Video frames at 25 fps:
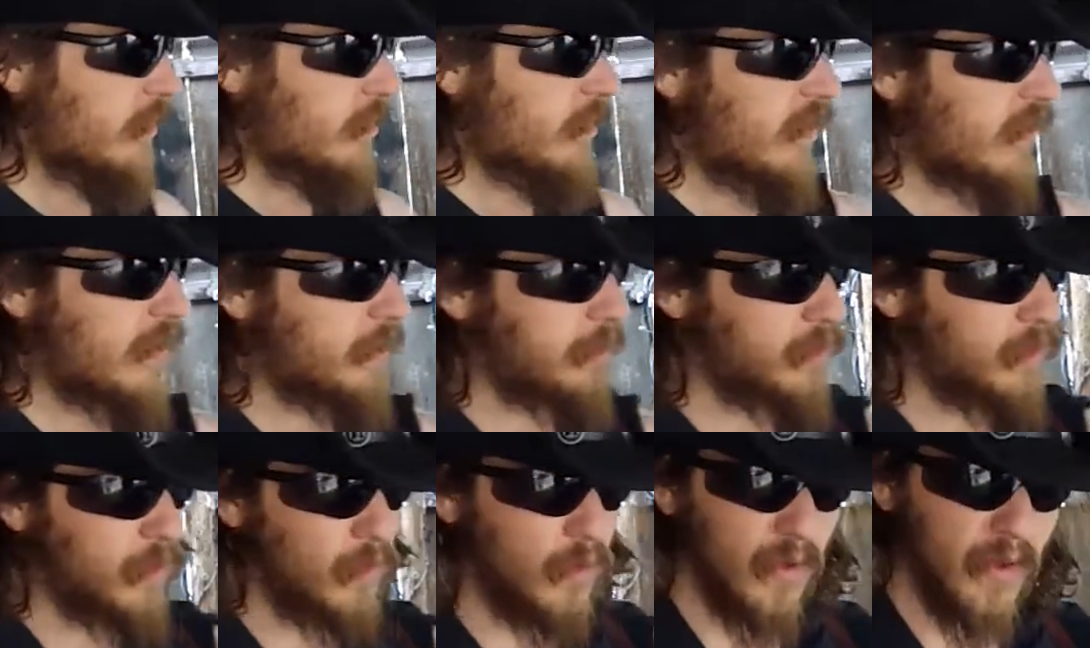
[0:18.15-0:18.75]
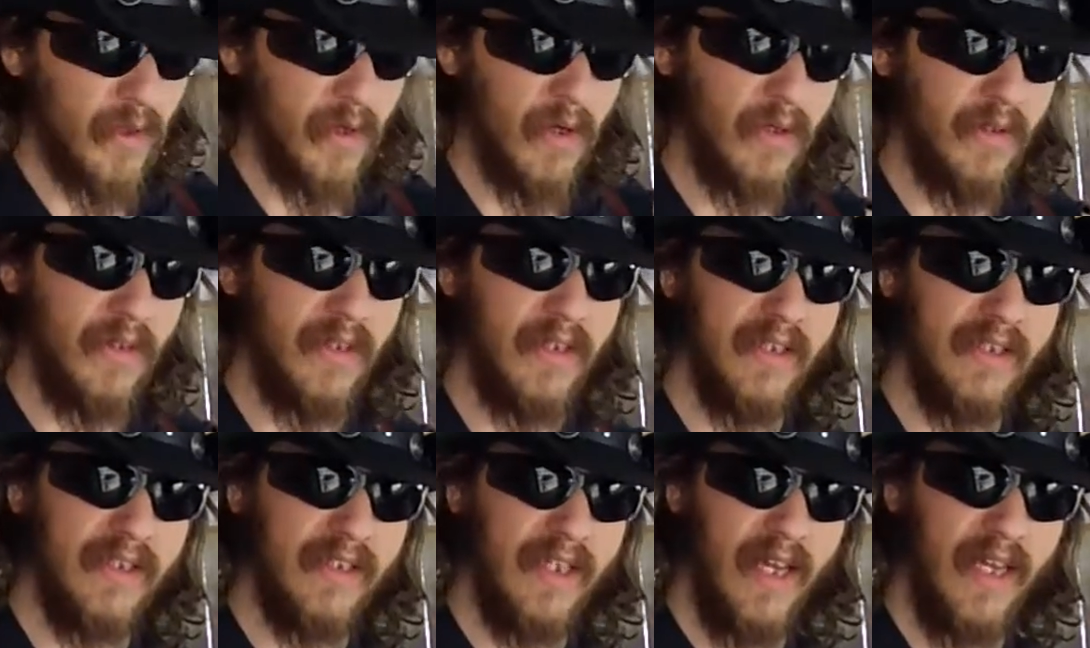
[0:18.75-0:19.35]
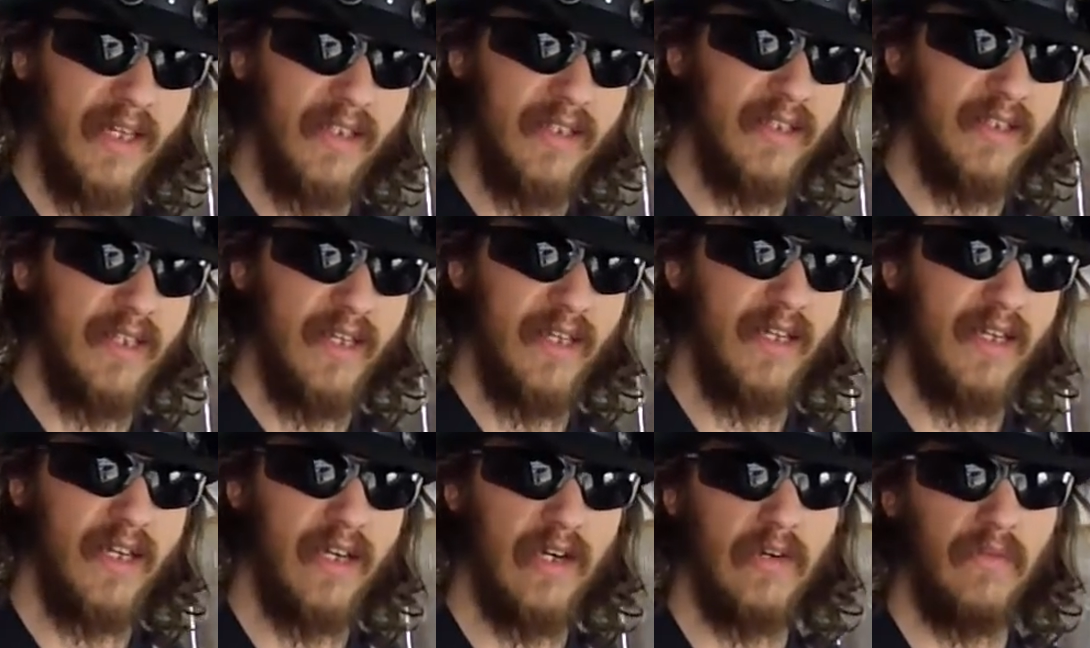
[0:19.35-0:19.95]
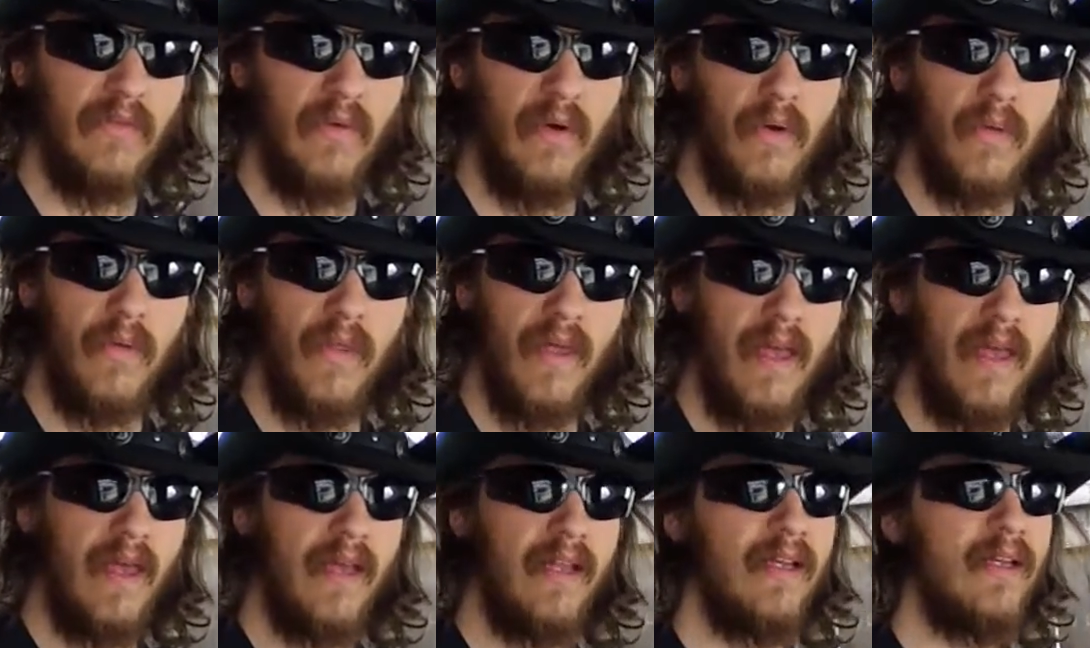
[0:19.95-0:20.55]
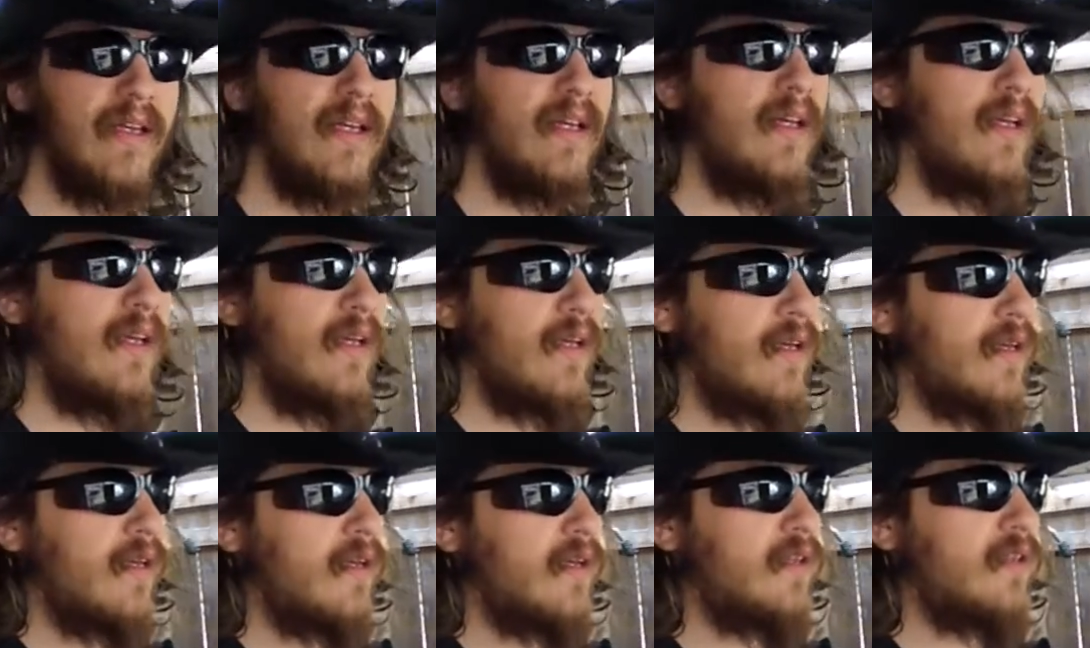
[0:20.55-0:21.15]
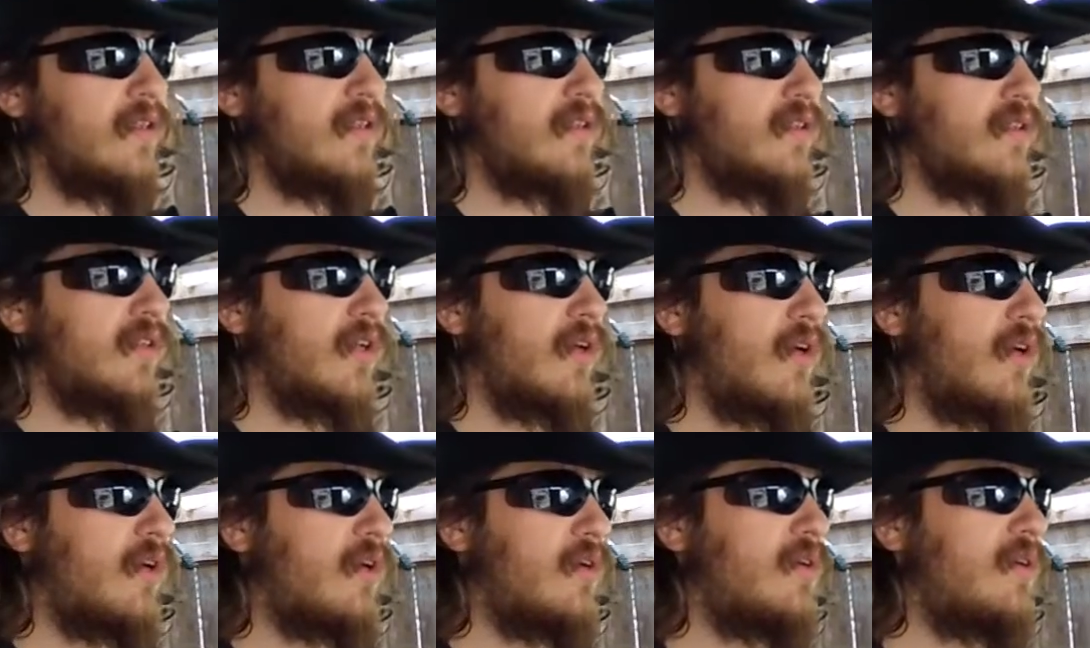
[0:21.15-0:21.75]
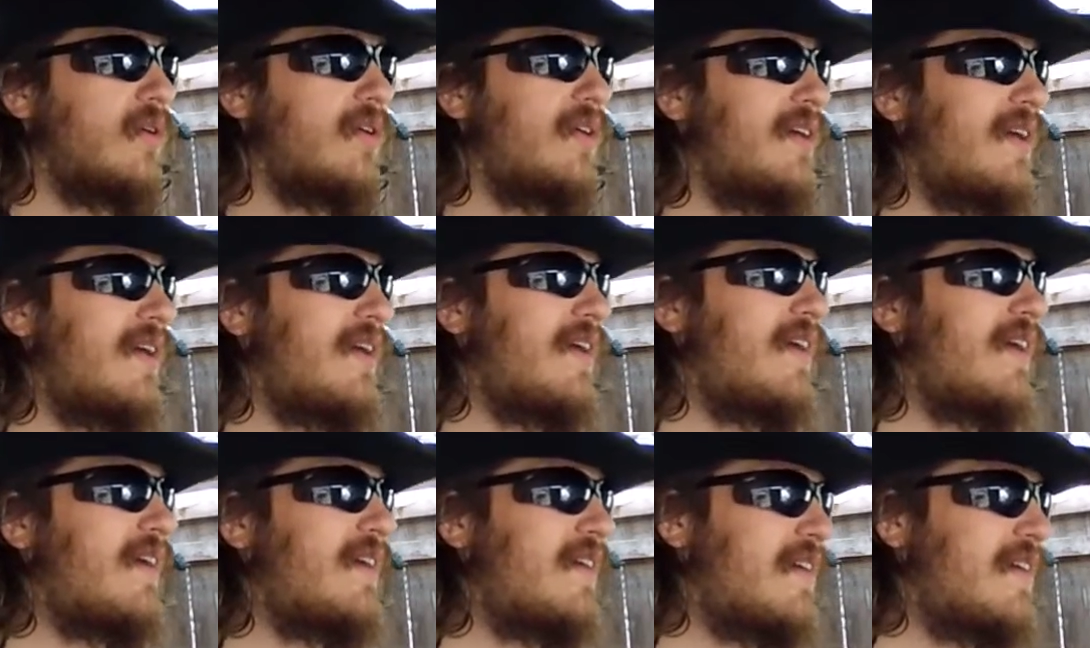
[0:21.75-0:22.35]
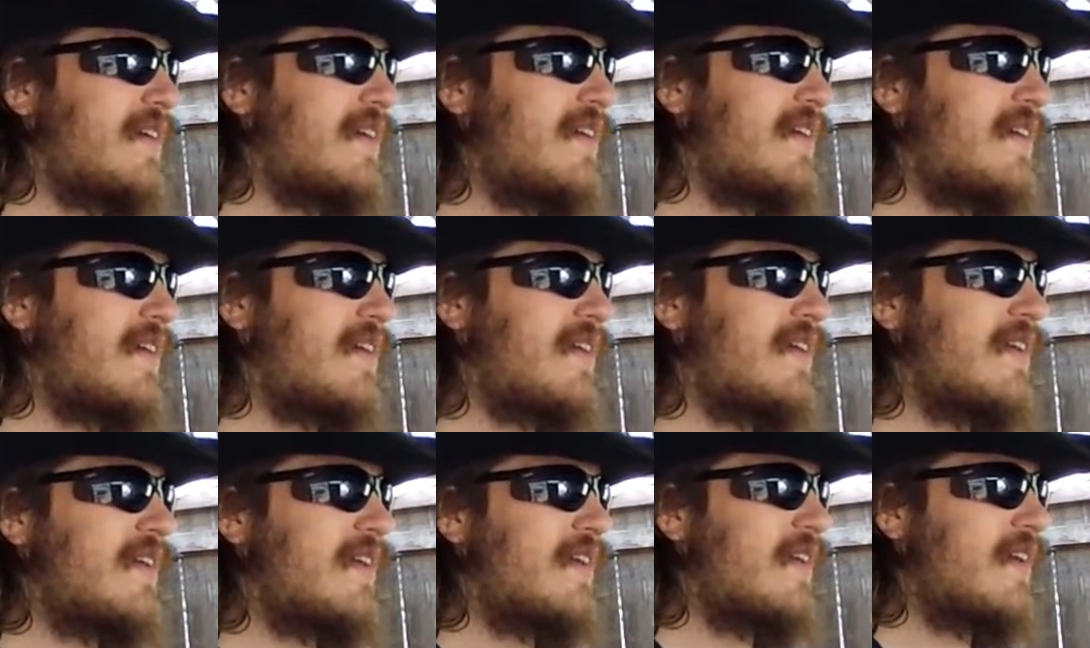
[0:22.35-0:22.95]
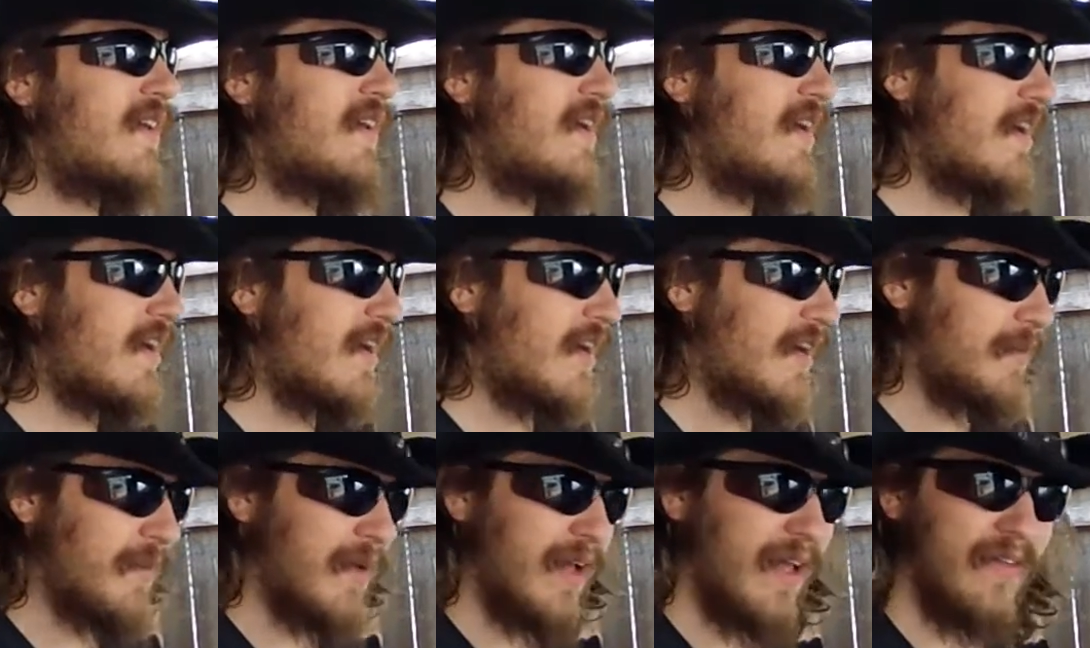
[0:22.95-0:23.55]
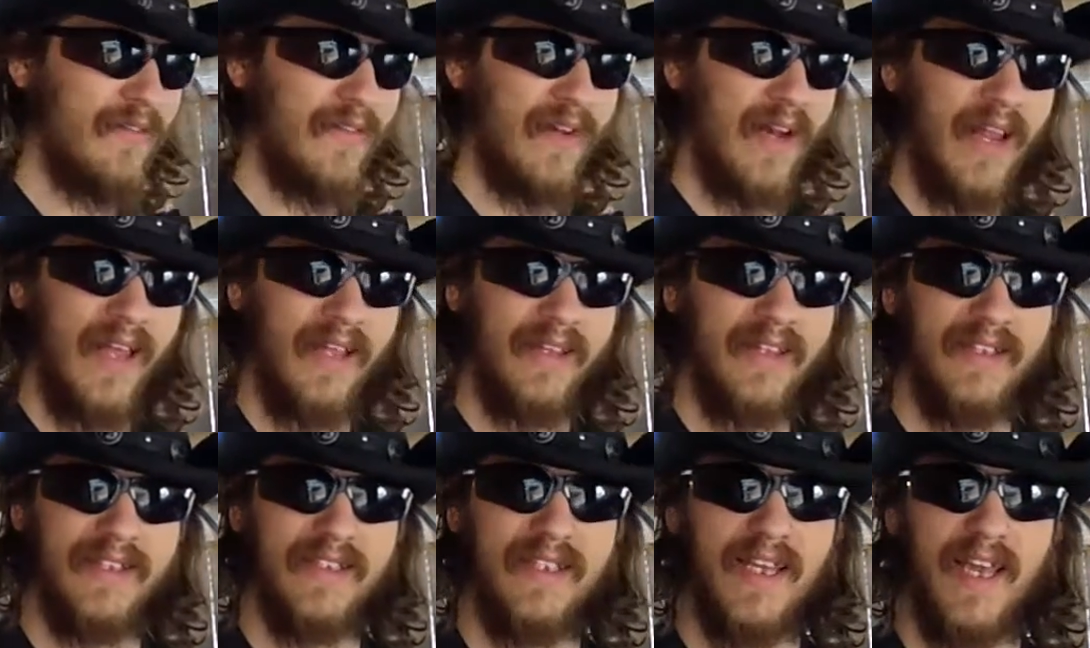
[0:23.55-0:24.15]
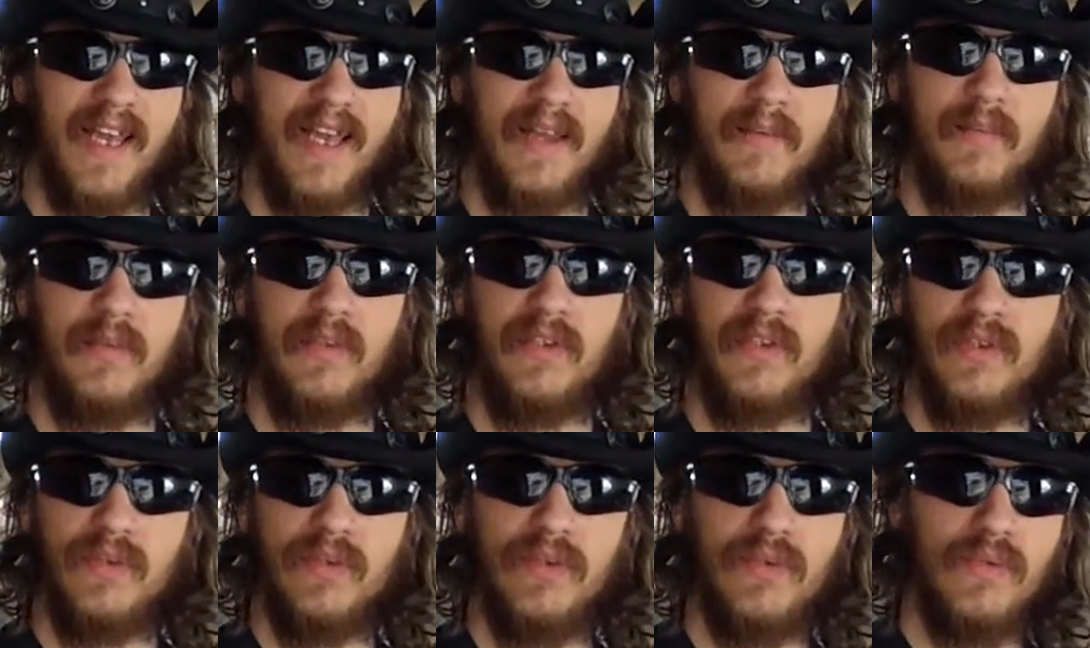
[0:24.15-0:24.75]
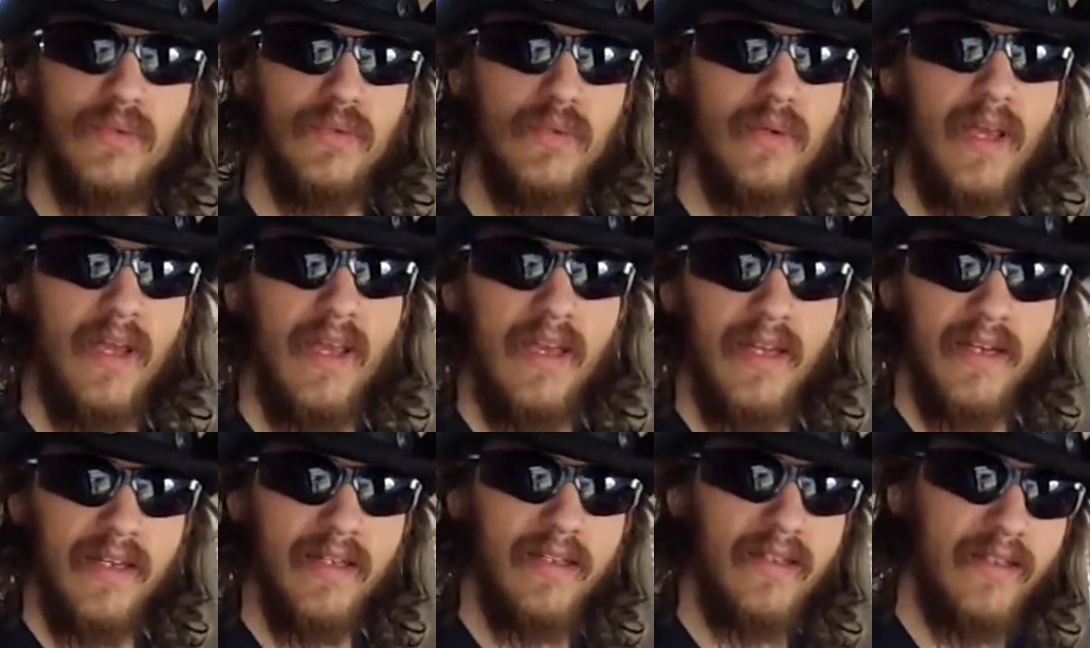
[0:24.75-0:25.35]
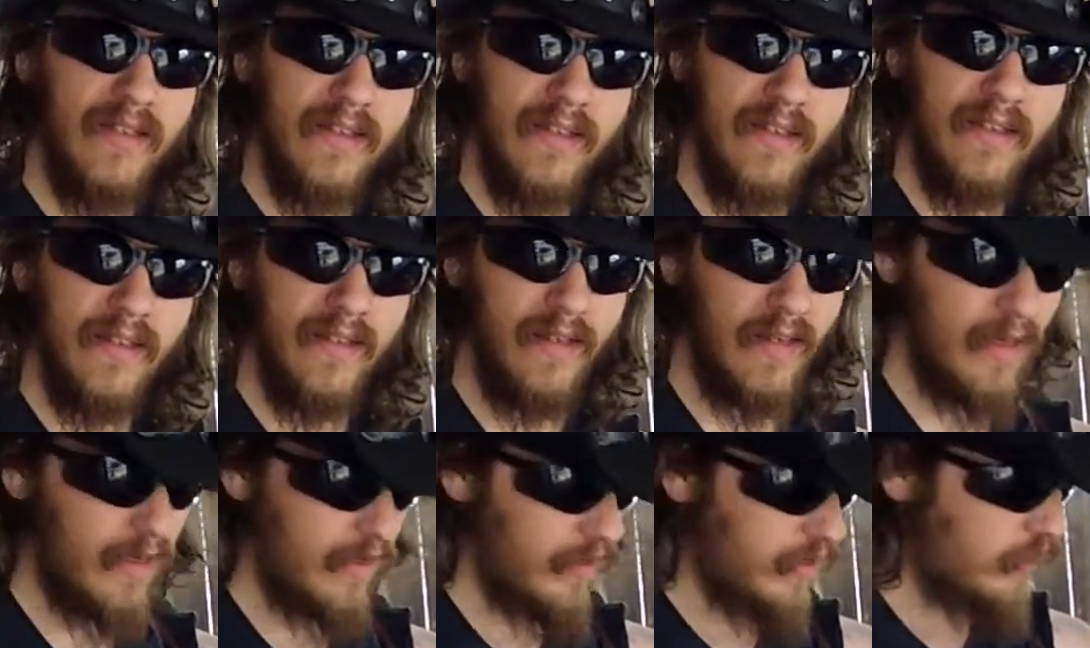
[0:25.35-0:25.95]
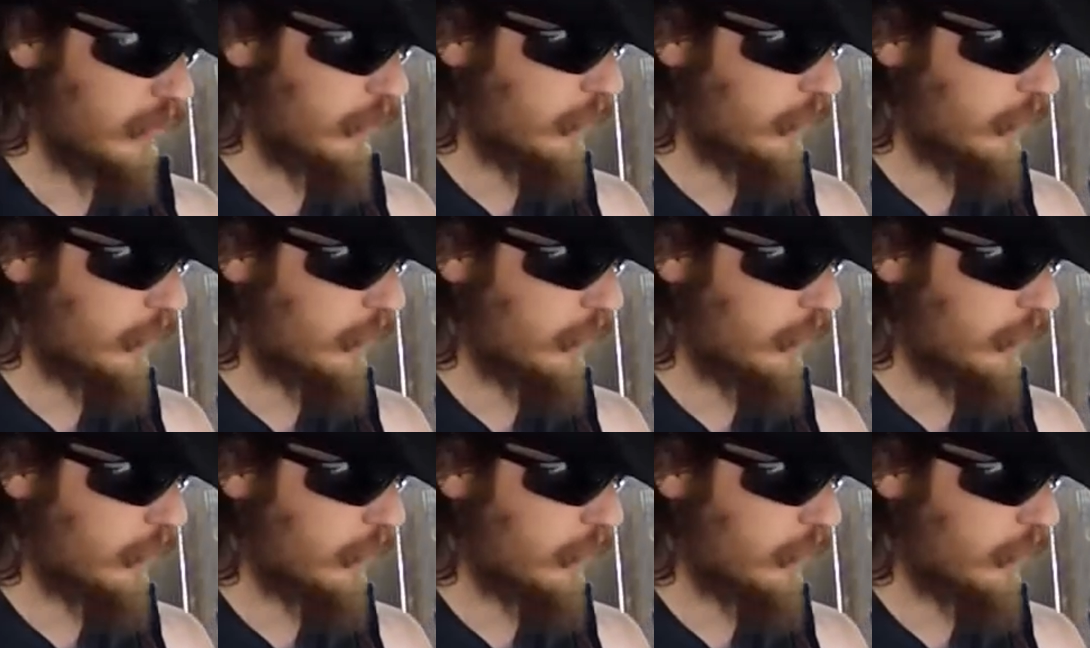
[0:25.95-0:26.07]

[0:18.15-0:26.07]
been able to work on this. I had to take care of all that. So I haven't had the time to edit and